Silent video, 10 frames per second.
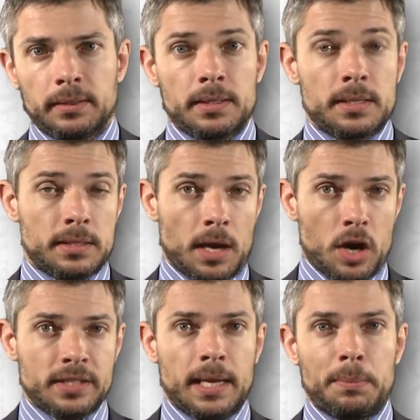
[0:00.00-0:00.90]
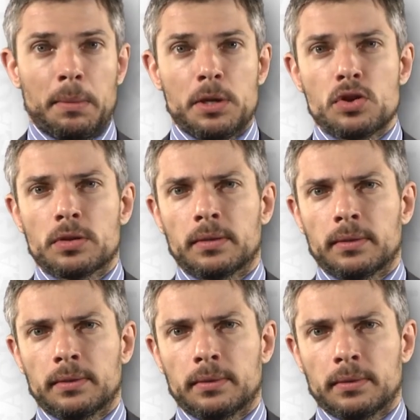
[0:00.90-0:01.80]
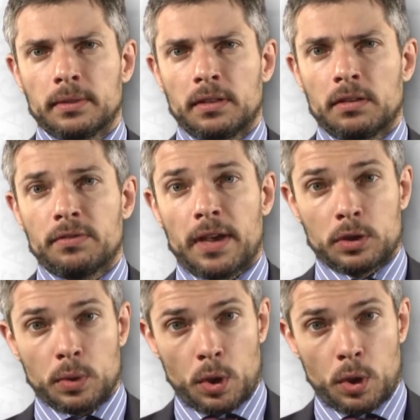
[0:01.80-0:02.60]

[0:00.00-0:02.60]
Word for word: This is the RTM image, vector